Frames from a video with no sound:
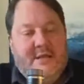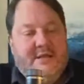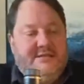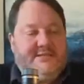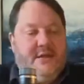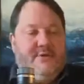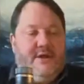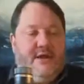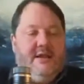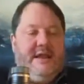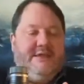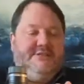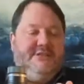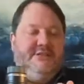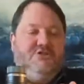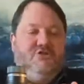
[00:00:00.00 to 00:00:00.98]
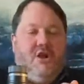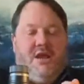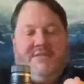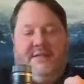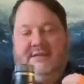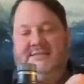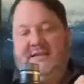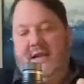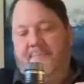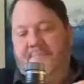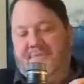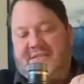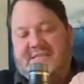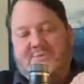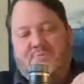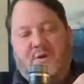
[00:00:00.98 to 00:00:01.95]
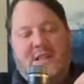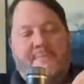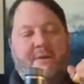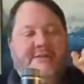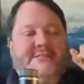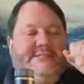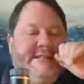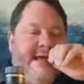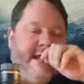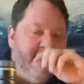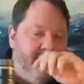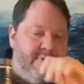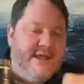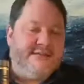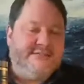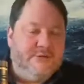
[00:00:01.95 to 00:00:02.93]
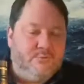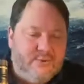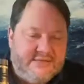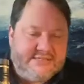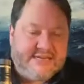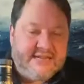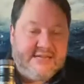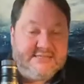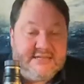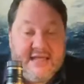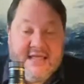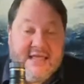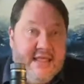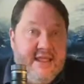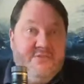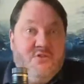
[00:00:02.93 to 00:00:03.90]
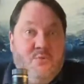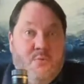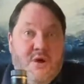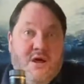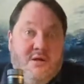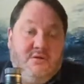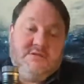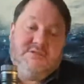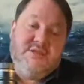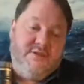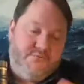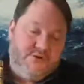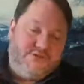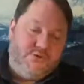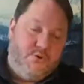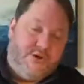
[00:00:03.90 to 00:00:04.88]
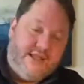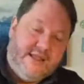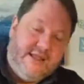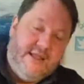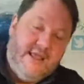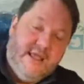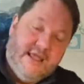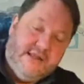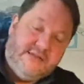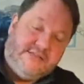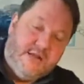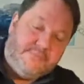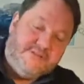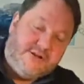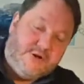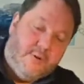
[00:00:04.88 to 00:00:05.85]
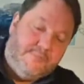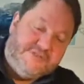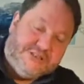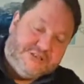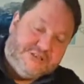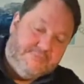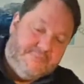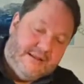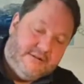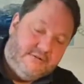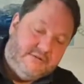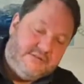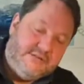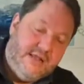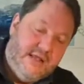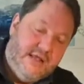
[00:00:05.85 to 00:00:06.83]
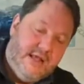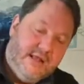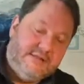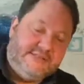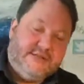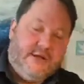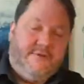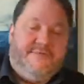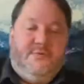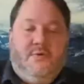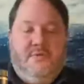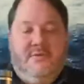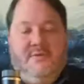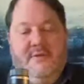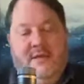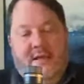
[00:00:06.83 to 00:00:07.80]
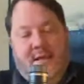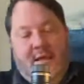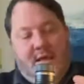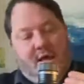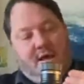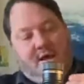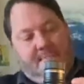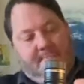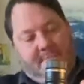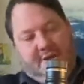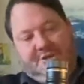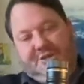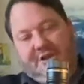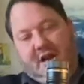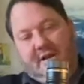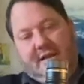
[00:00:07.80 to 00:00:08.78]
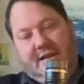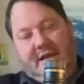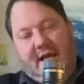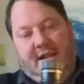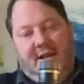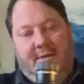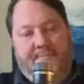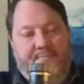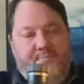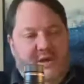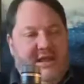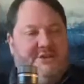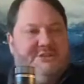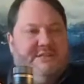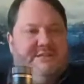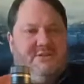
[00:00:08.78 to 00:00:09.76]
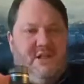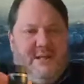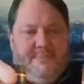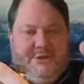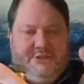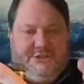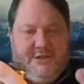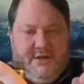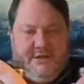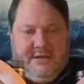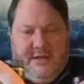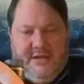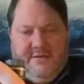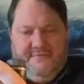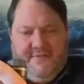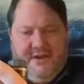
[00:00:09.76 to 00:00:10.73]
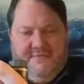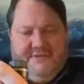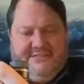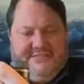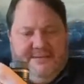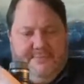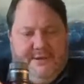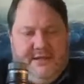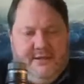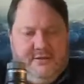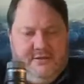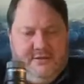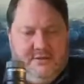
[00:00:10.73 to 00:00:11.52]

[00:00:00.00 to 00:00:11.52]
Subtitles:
So let's just try this. This is one of the most decorated whiskies in the world, if we're talking in terms of competition medals and so forth. Much darker colour. Well, actually, it's not that much darker. Very similar.